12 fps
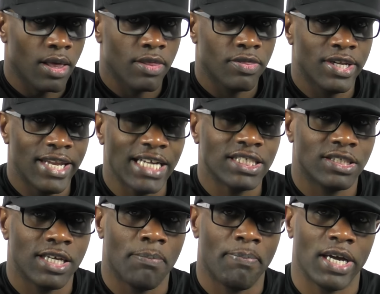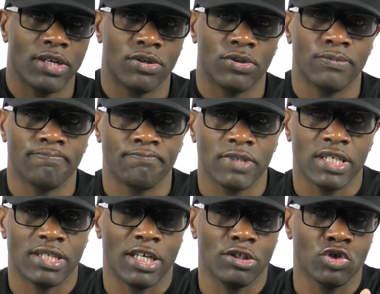The next step I do
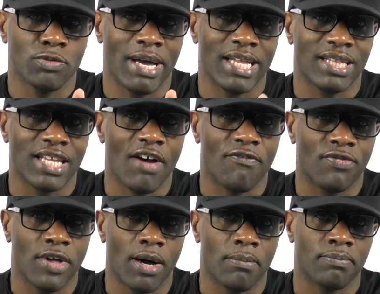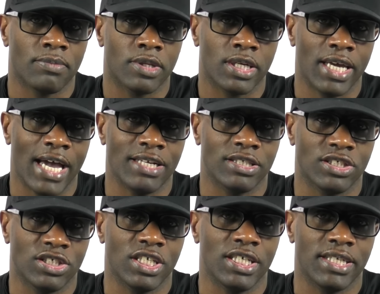is I use my left thumb to kind of
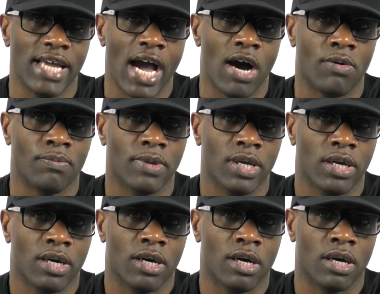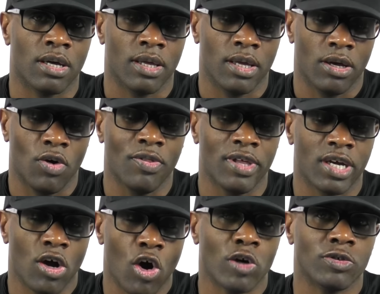cheek down on the
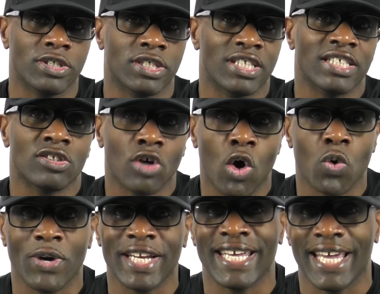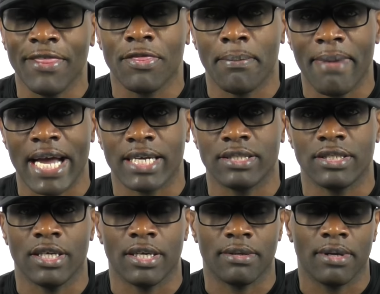cartridge that's already in the
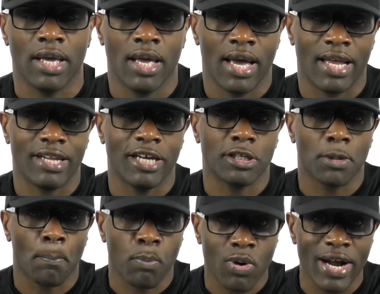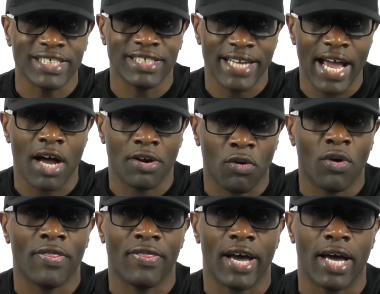magazine. I like to press down
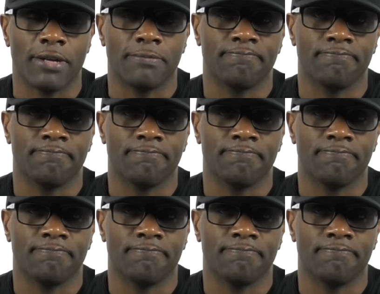on that.